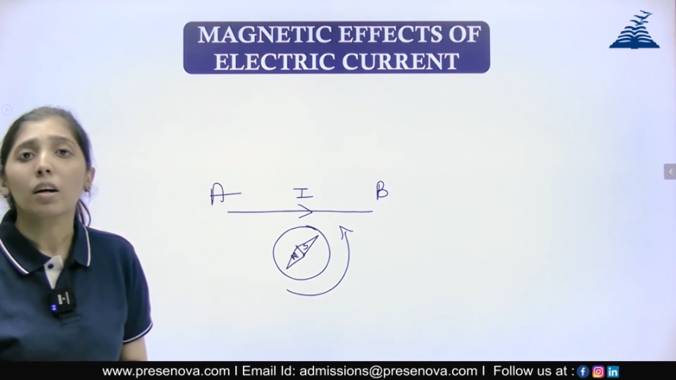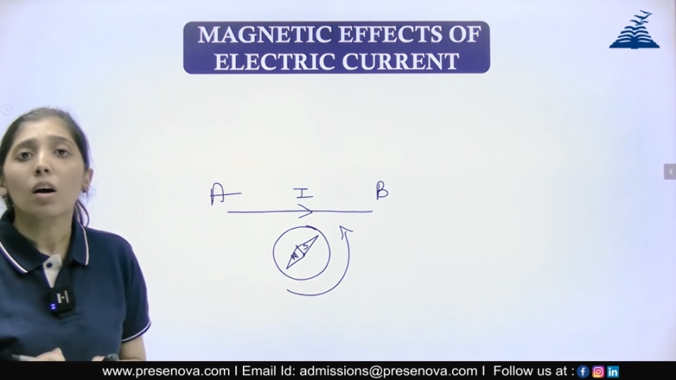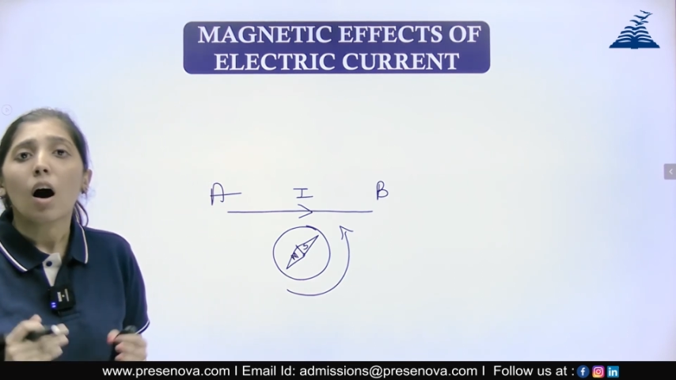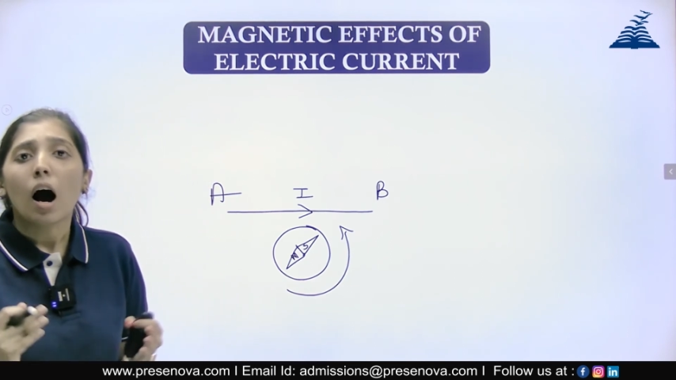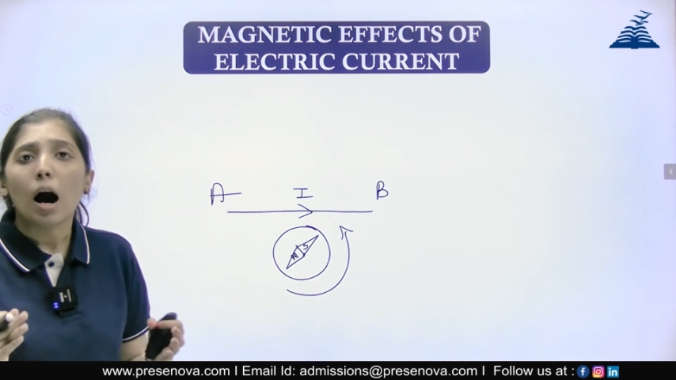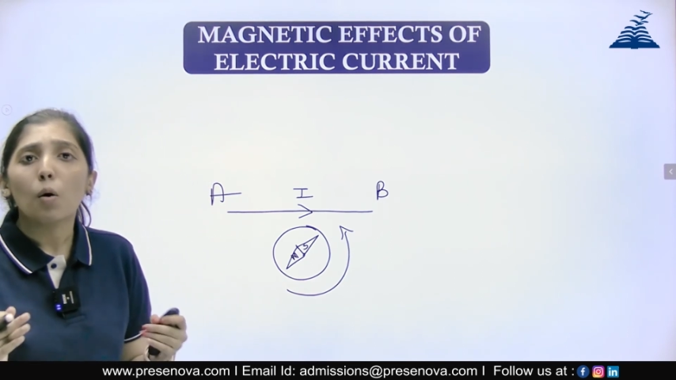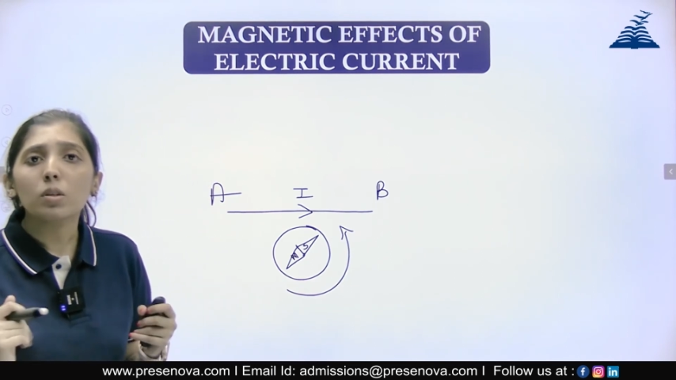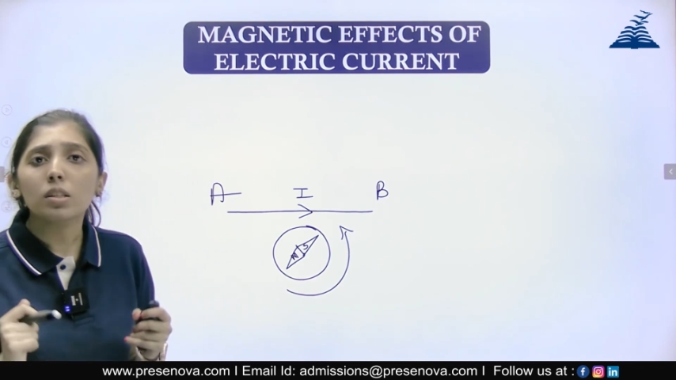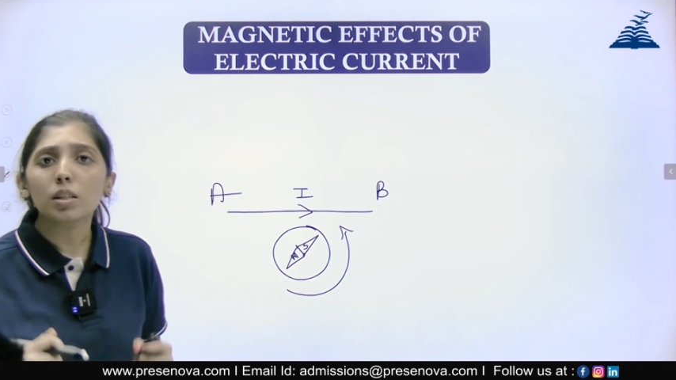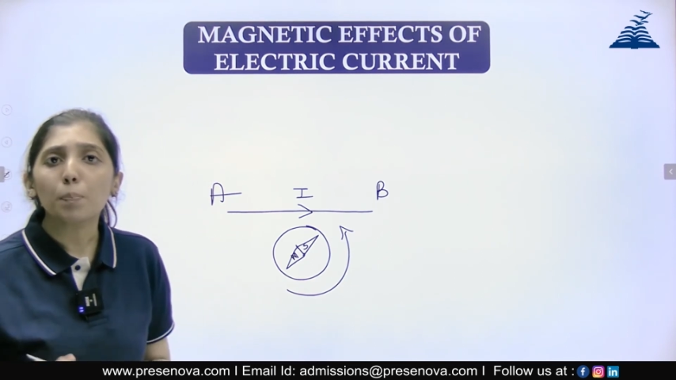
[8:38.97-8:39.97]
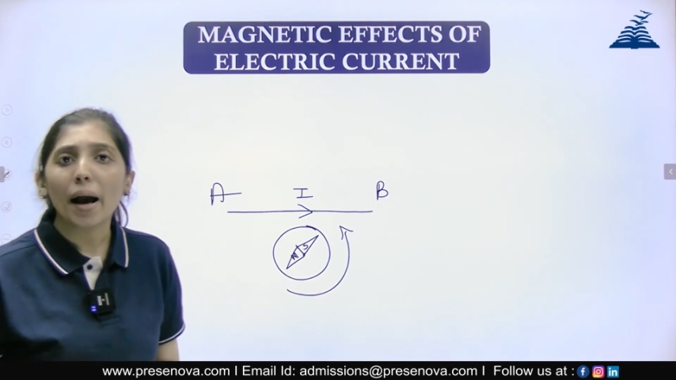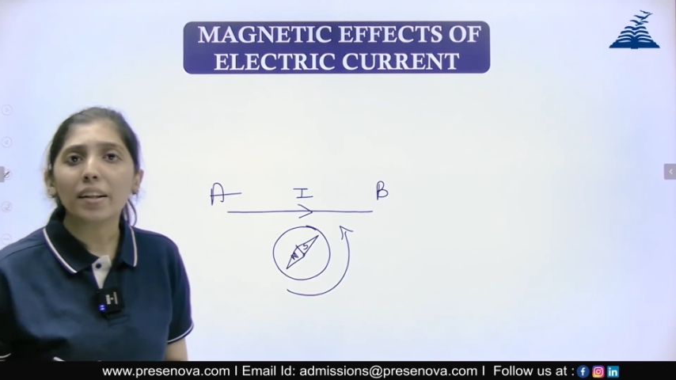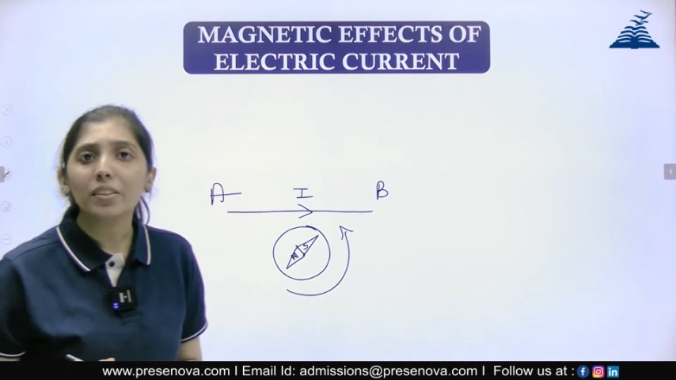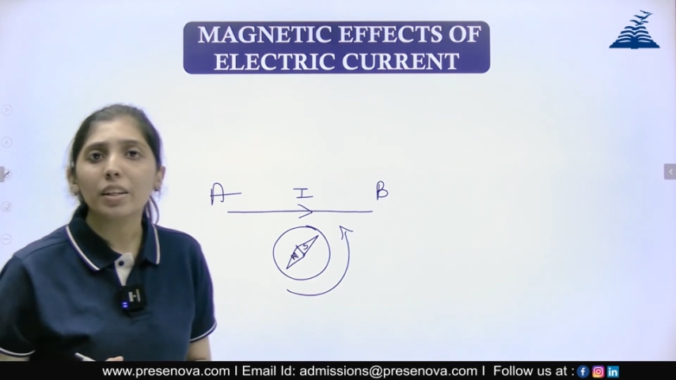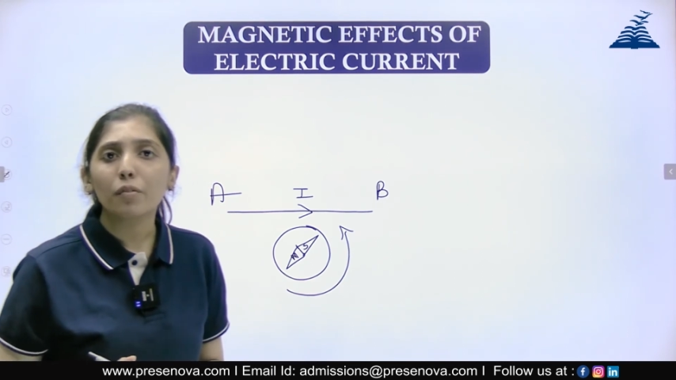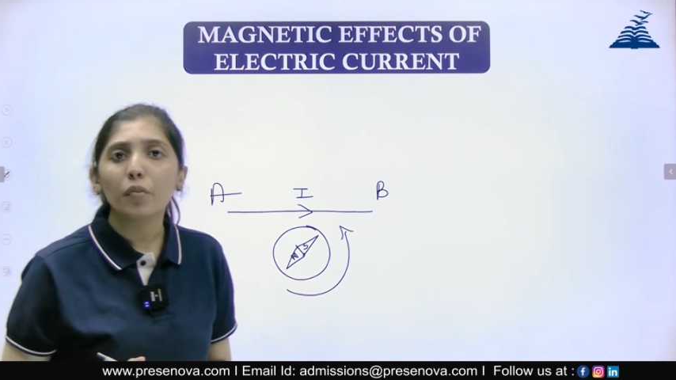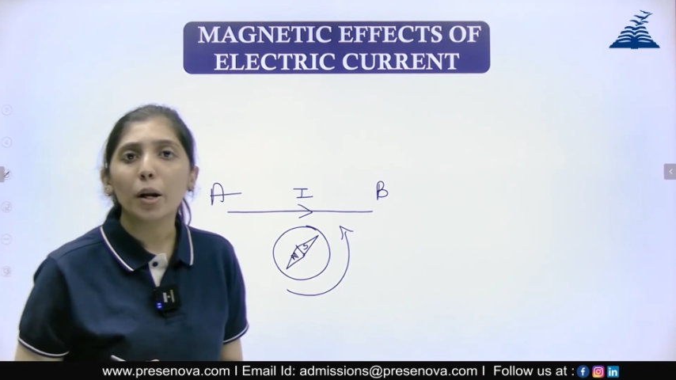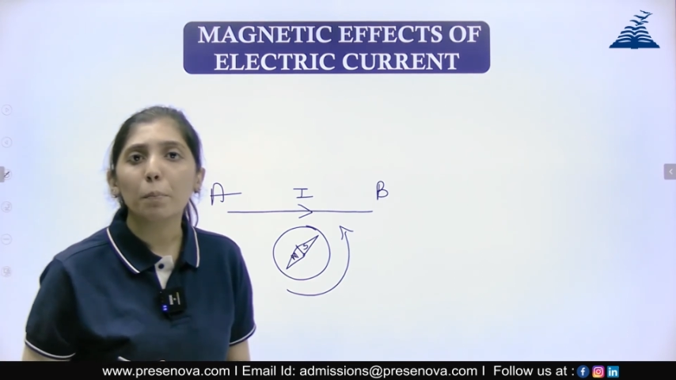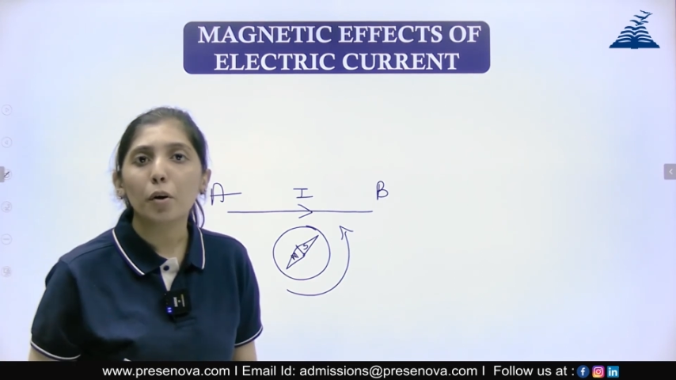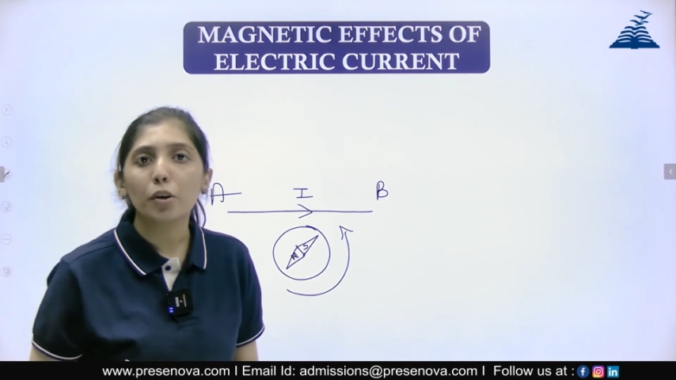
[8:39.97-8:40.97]
How is this magnetic
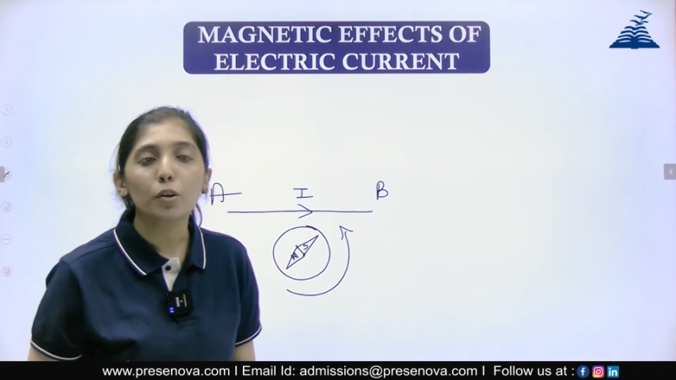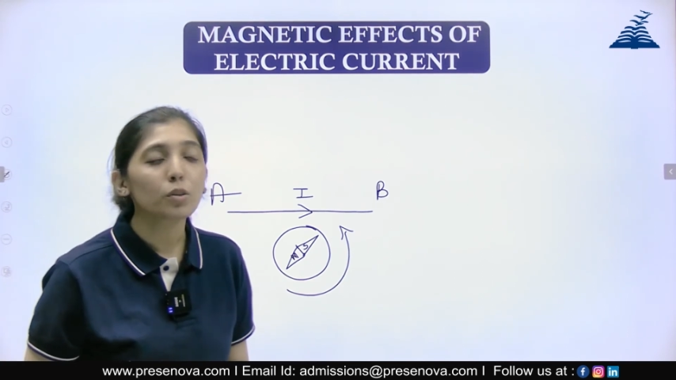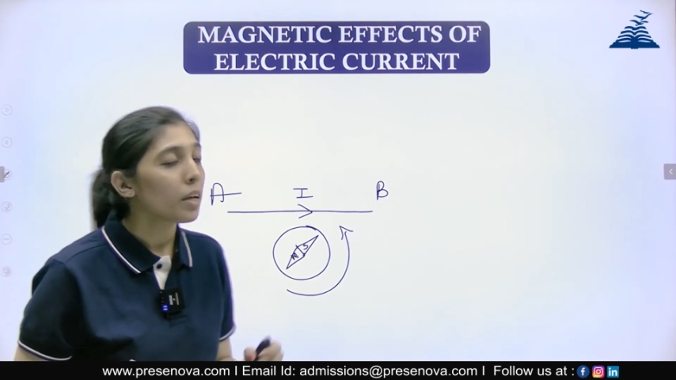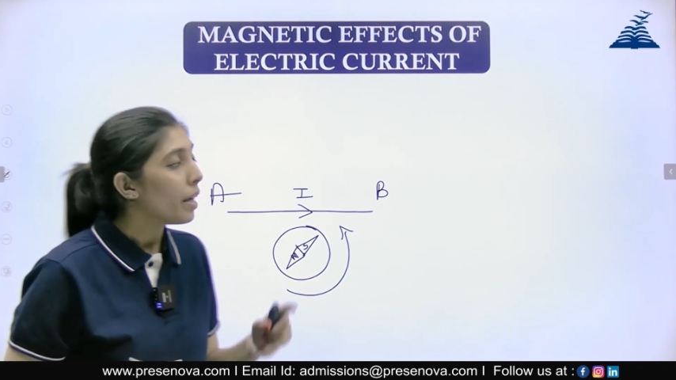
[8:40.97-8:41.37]
field produced?